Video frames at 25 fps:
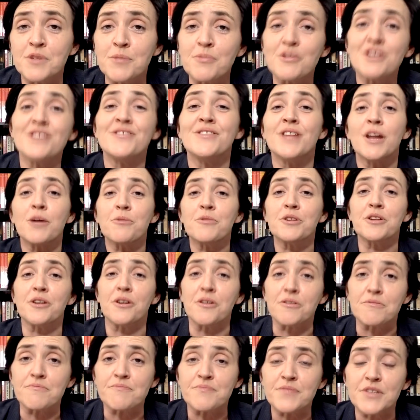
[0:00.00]
The Britain that we
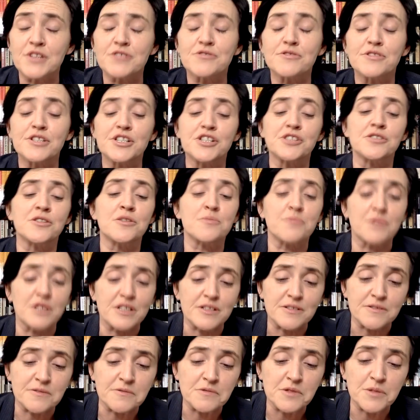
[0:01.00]
know, the traditional
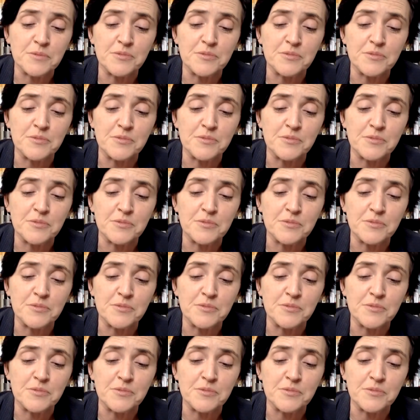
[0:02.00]
Britain,